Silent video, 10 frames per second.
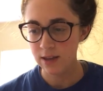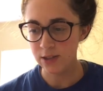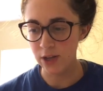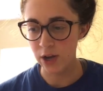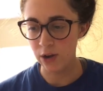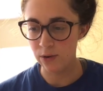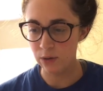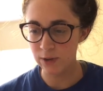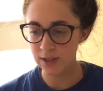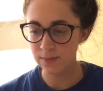So
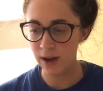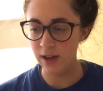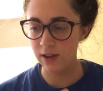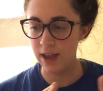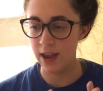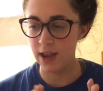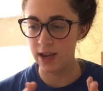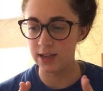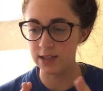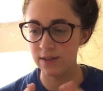a real smile
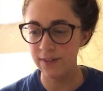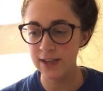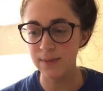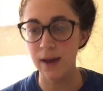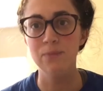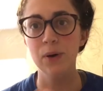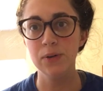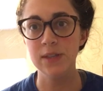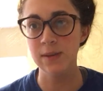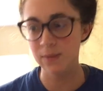and a fake smile
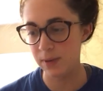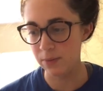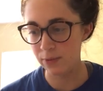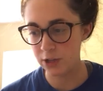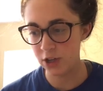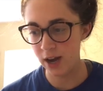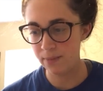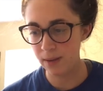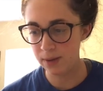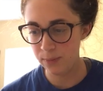both seem to be appreciated
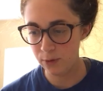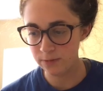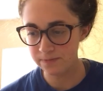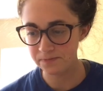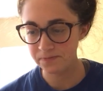by people.